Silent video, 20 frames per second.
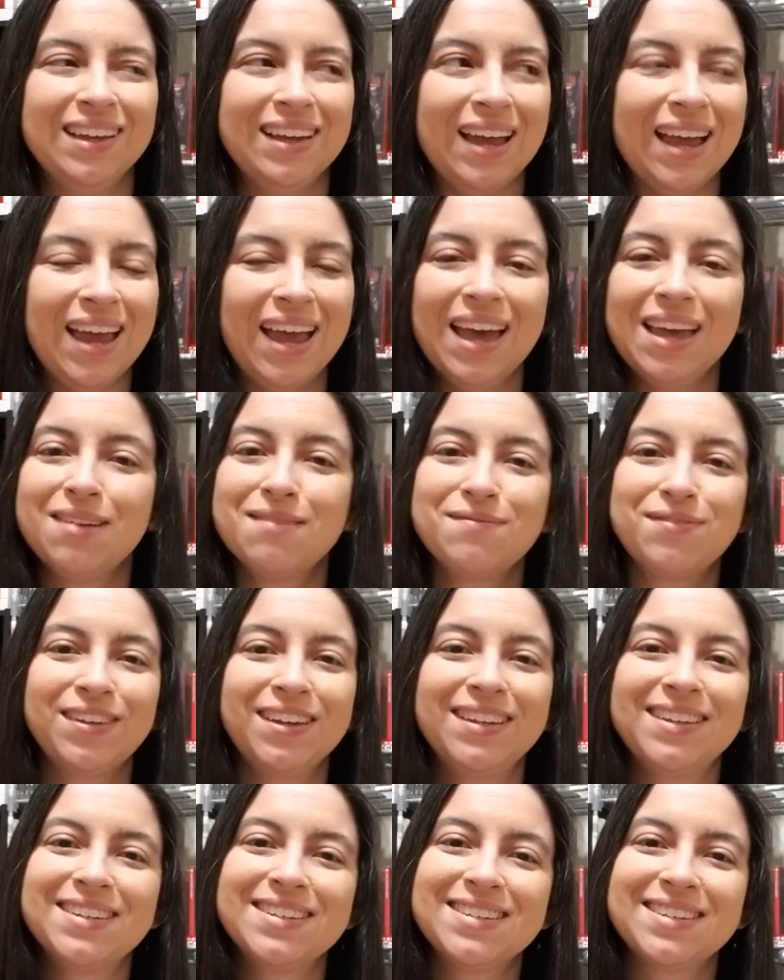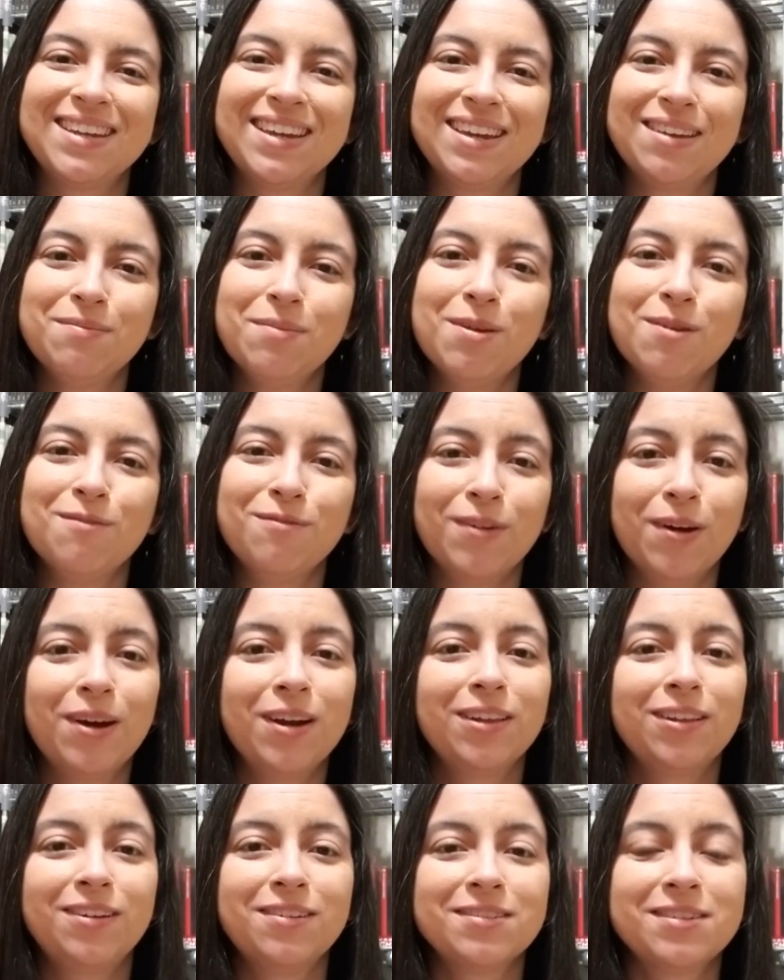I hadn't played this game in a
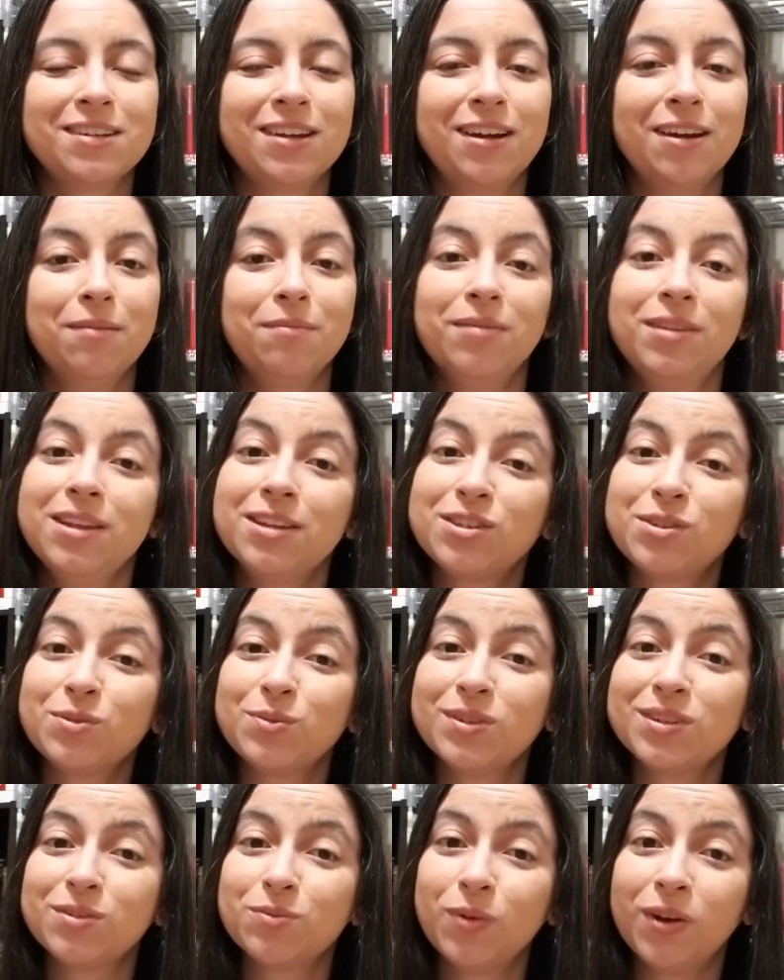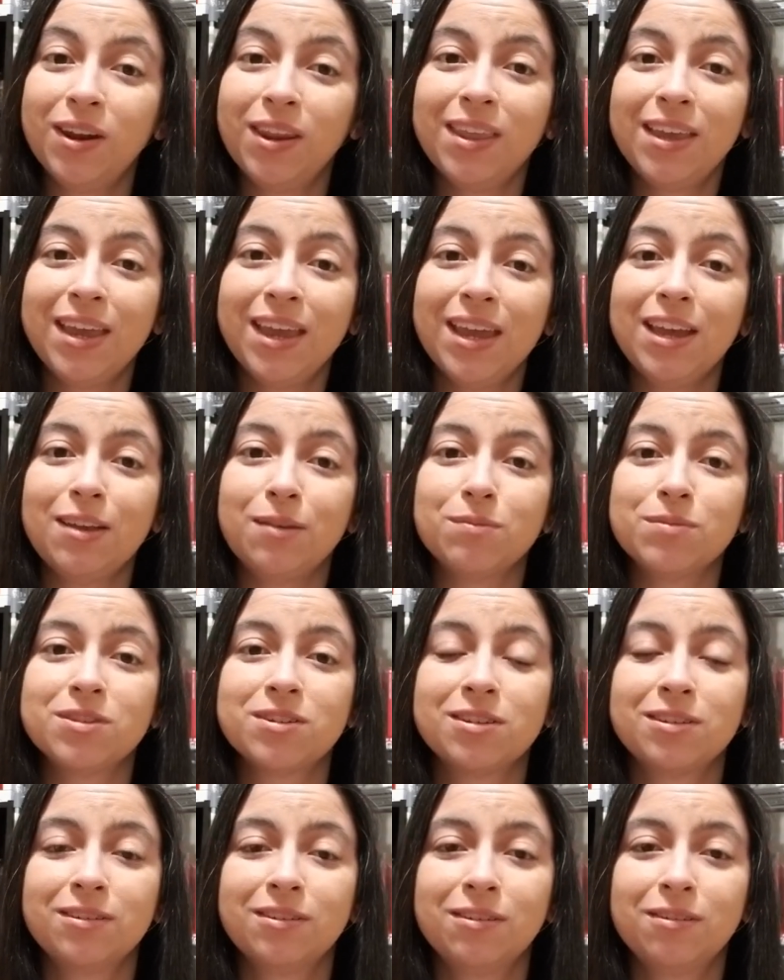very long time. This was one of the
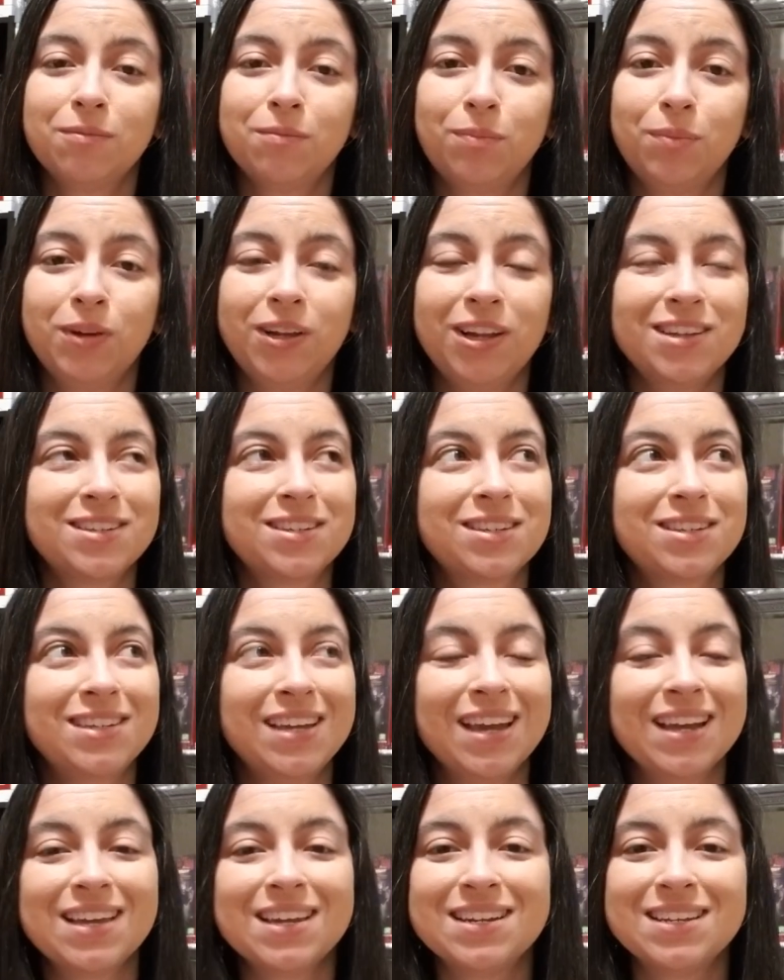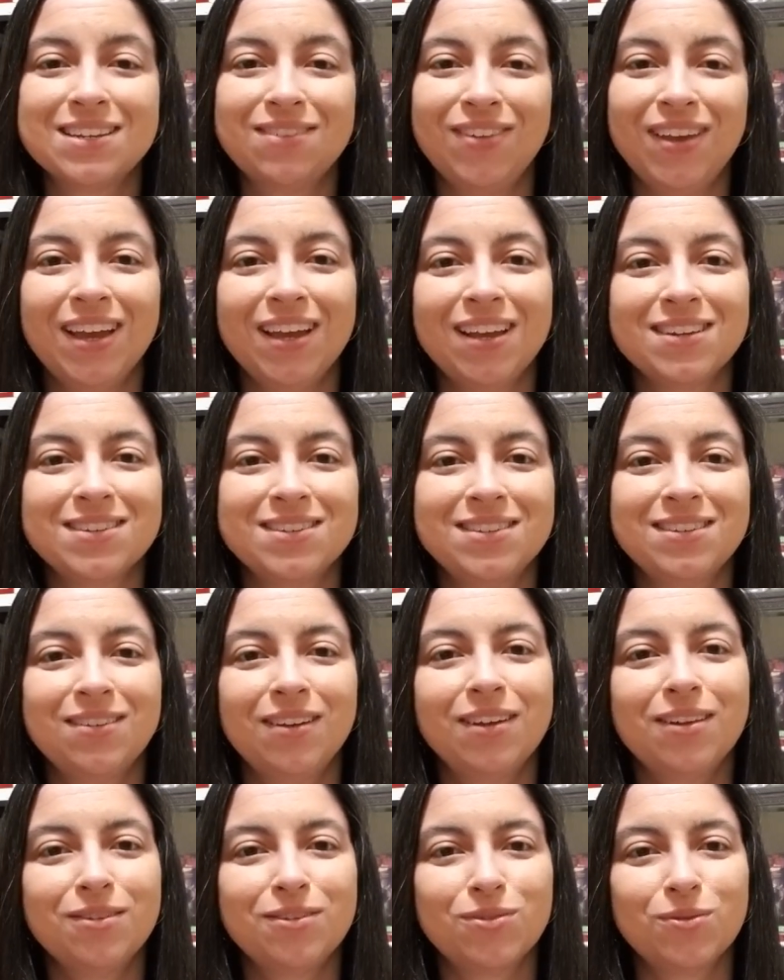games. Plus Tekken
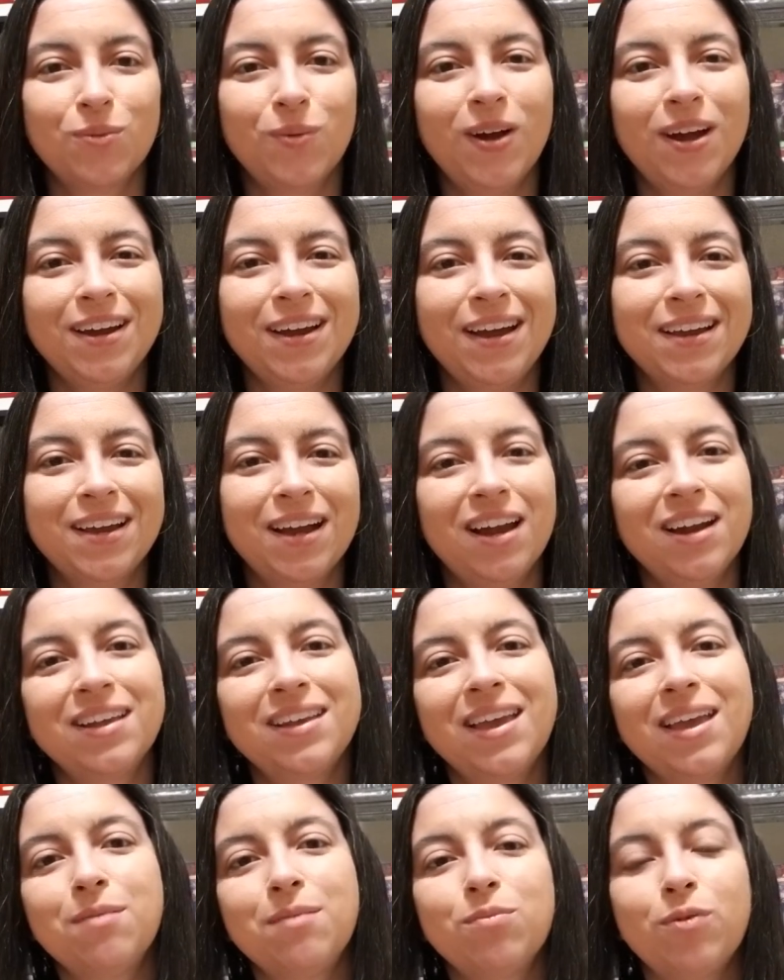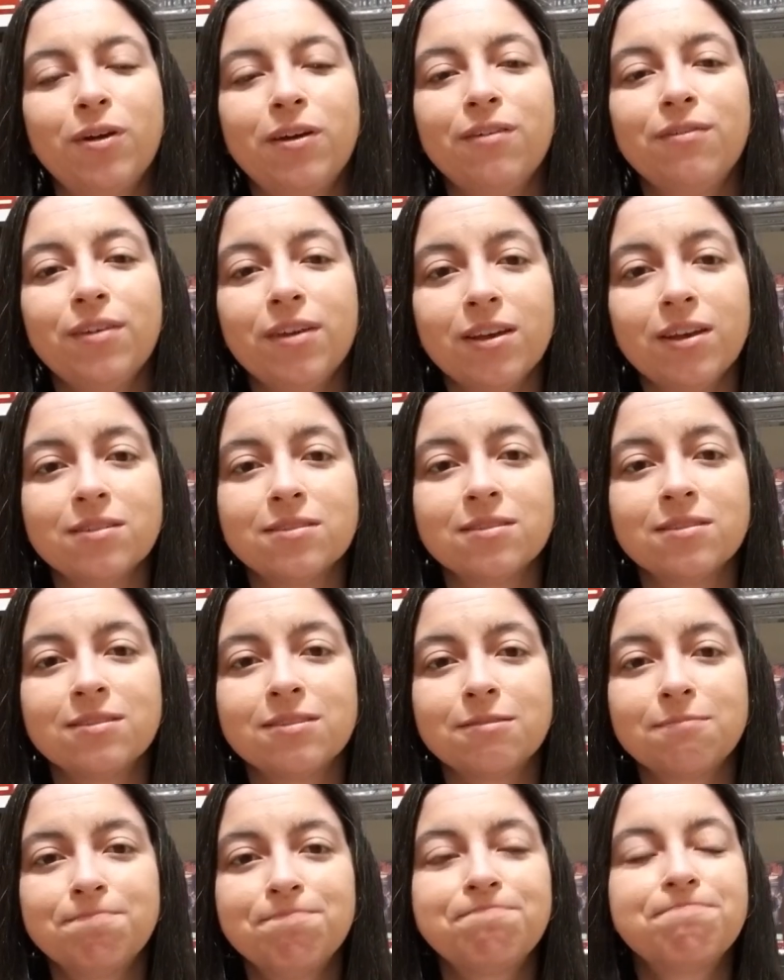Advanced is why I got a Game Boy
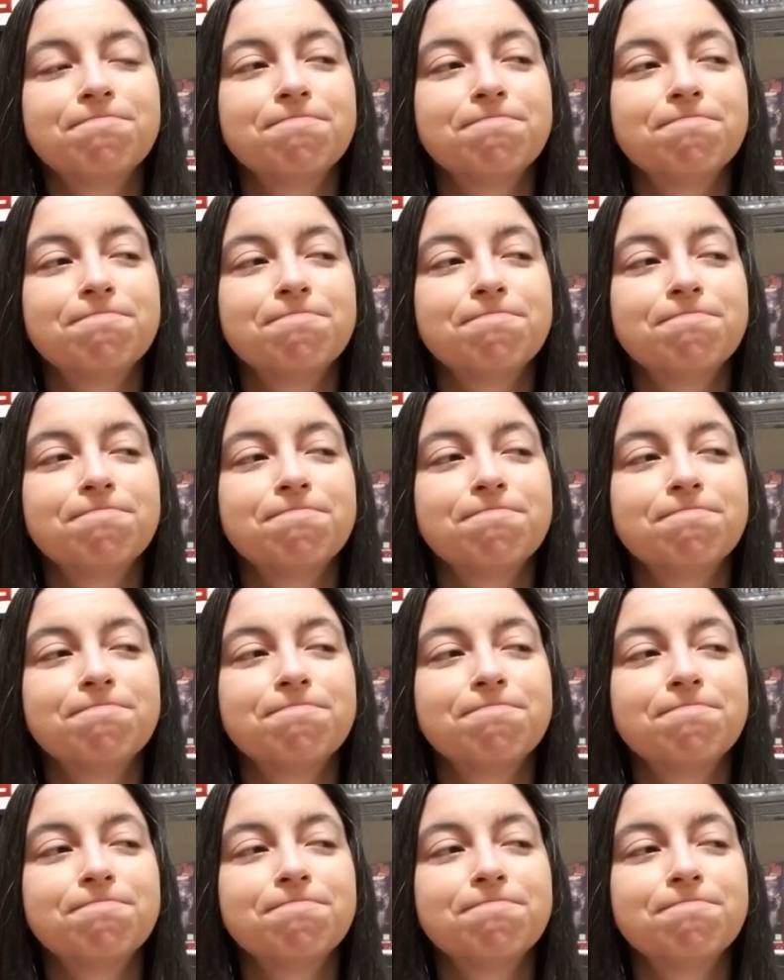Advanced.